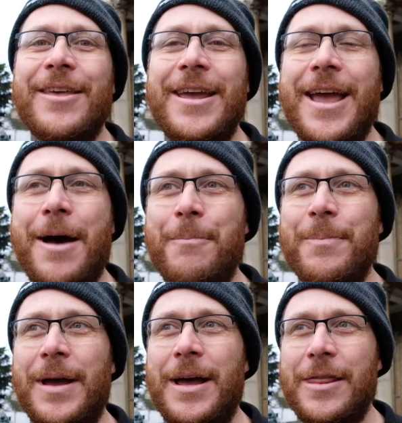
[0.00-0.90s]
the um,
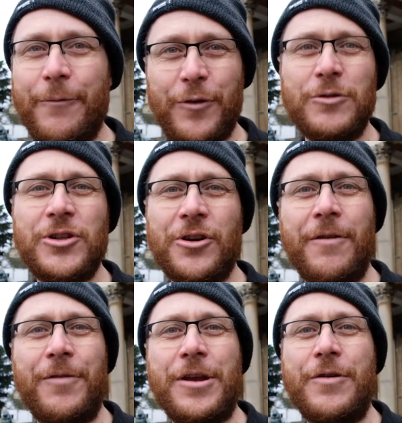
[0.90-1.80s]
uh, the future
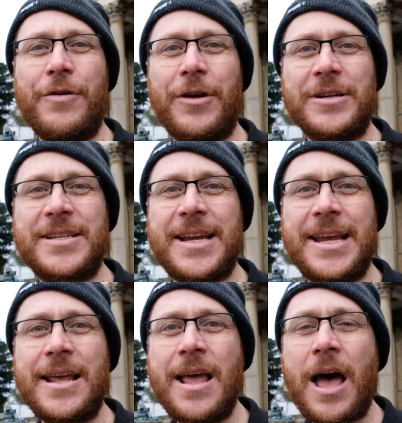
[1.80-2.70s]
of the university
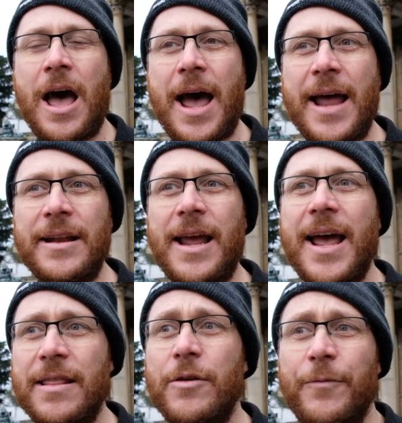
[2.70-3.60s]
and,
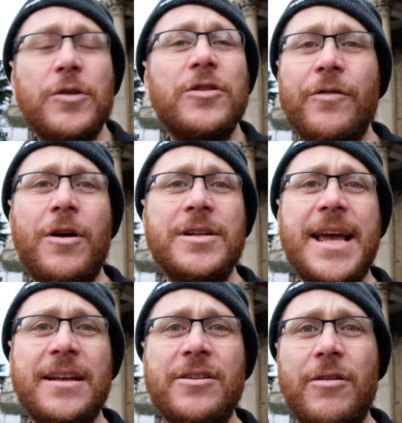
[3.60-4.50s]
and the future of our
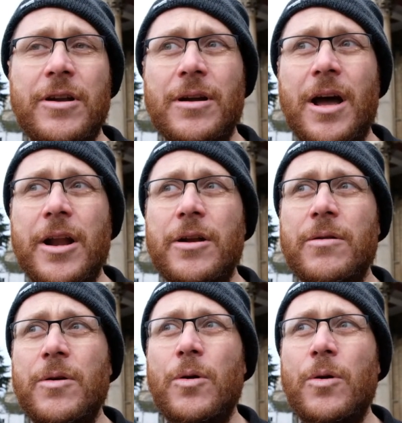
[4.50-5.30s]
sector and, and